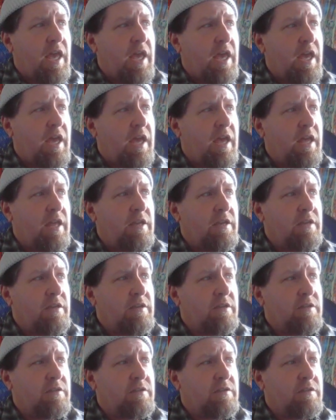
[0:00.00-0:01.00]

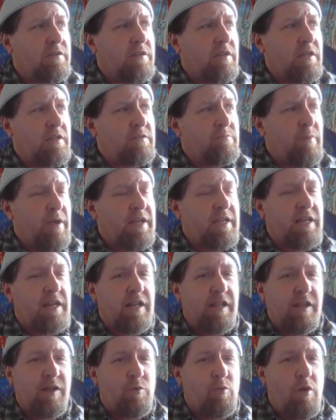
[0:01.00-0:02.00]
and things might get
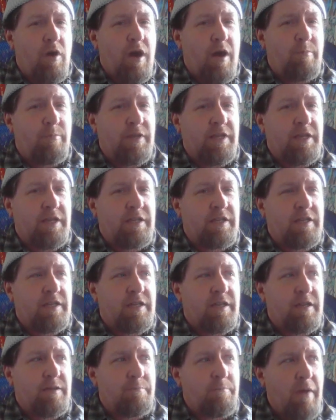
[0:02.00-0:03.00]
a little wobbly.
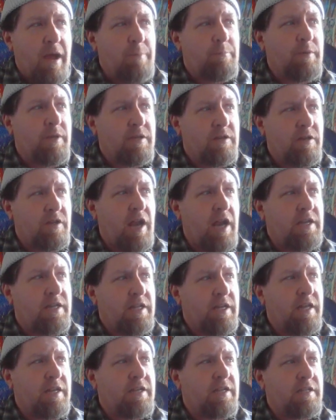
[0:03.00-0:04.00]
It might be a good
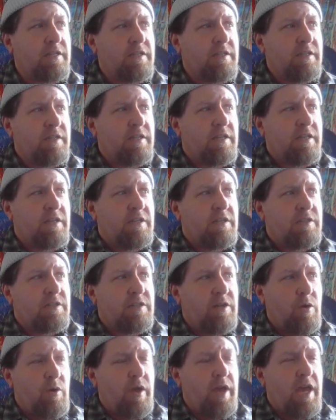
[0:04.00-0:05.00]
idea to
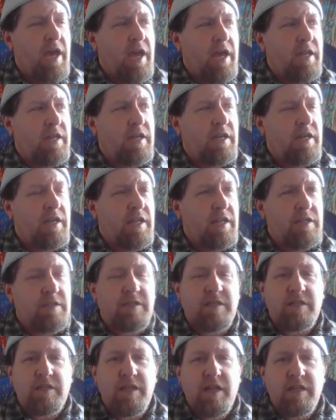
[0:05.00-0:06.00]
go ahead
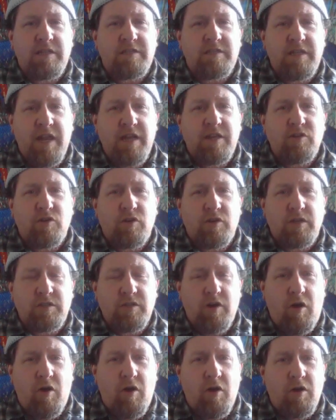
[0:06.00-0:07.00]
and intonate your
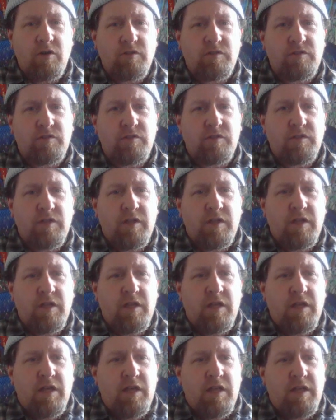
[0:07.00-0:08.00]
guitars.
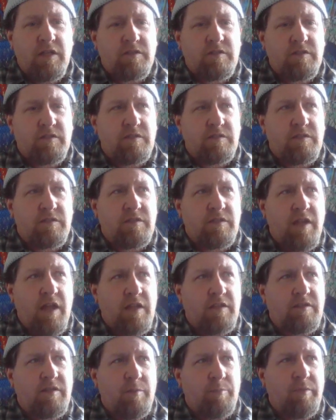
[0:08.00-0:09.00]
It's
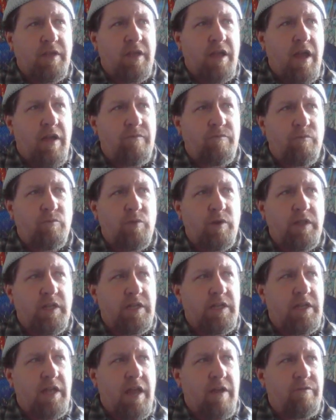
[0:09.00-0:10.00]
not something I've
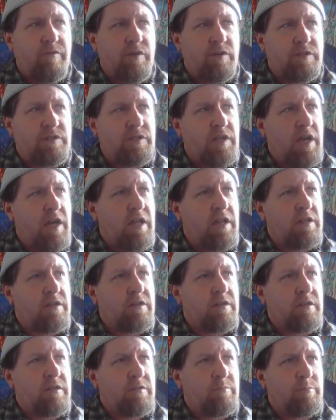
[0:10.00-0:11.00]
really ever
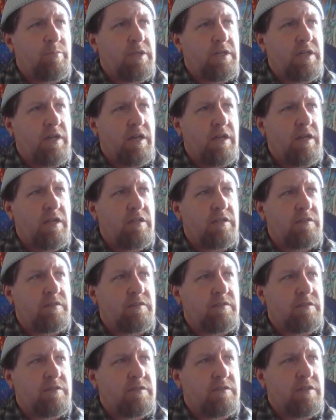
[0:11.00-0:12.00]
done
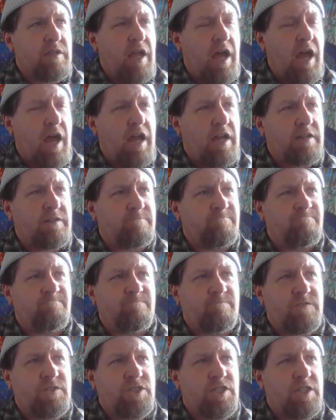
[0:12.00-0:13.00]
because I
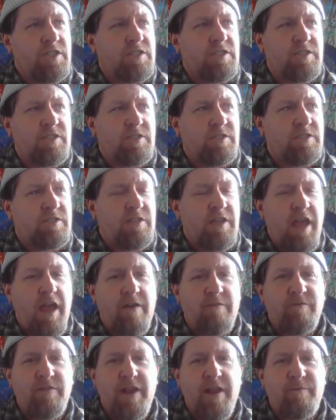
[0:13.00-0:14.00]
just
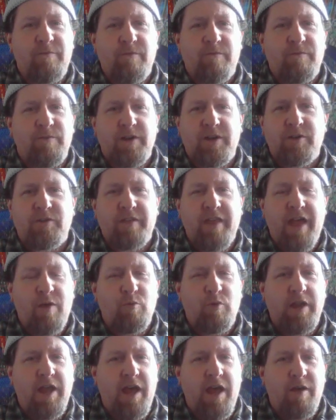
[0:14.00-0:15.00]
have never figured that
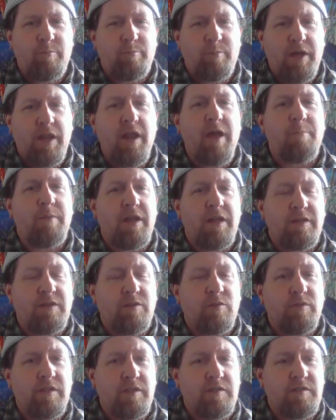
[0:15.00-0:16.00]
one out, but I'm going to
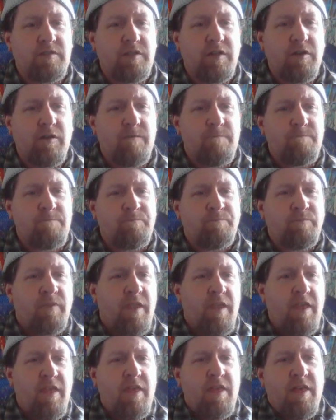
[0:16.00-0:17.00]
do it this year,
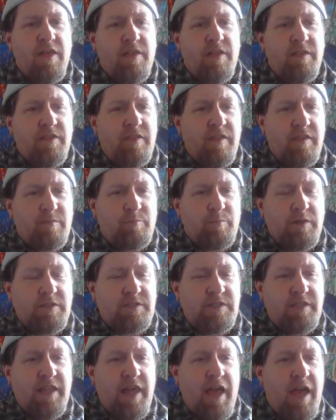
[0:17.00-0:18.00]

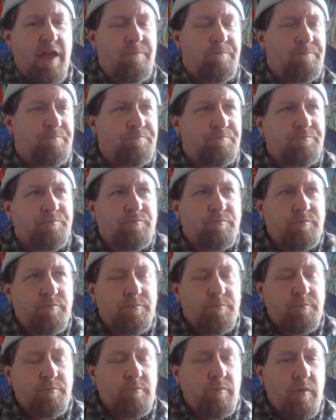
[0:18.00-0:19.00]
especially that.
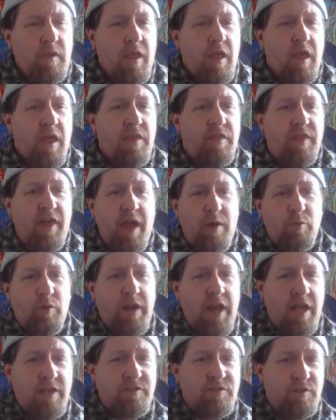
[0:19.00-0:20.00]
That
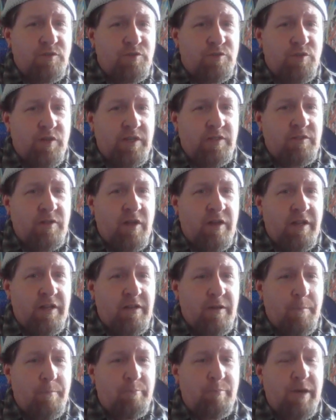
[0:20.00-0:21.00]
one has new strings on
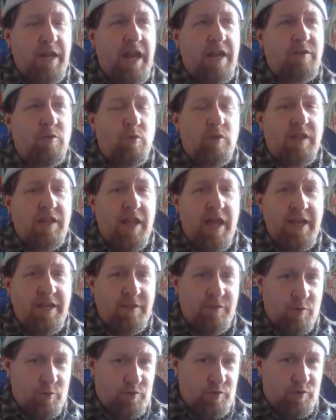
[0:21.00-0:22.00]
it, but I don't
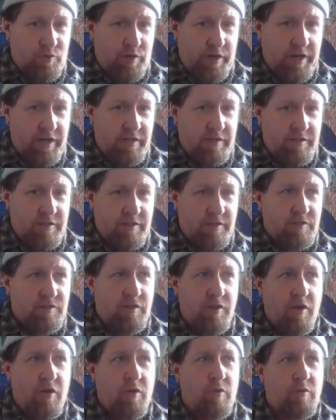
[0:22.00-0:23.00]
like those strings.
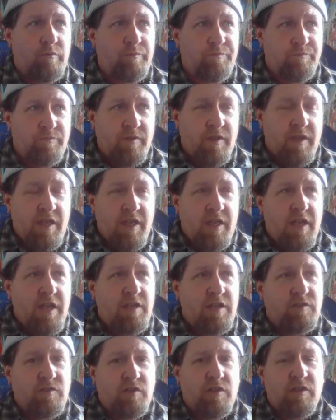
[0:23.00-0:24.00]
So
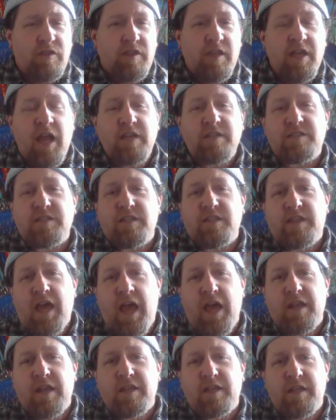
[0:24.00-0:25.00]
it's a good thing I did
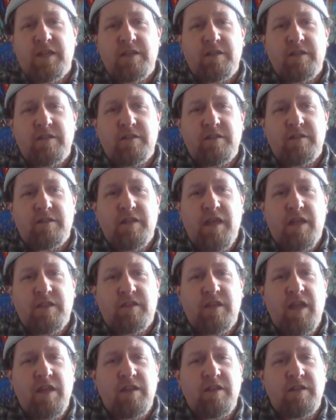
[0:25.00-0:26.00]
that in at
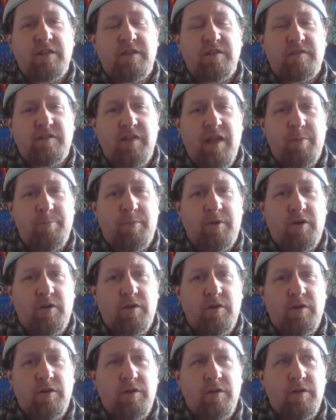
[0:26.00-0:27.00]
the end of
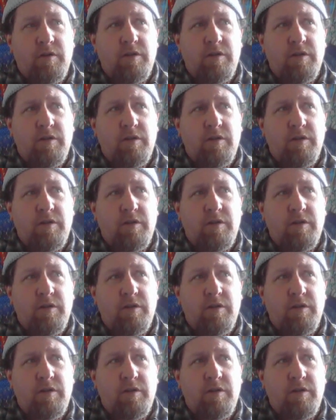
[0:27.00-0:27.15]
December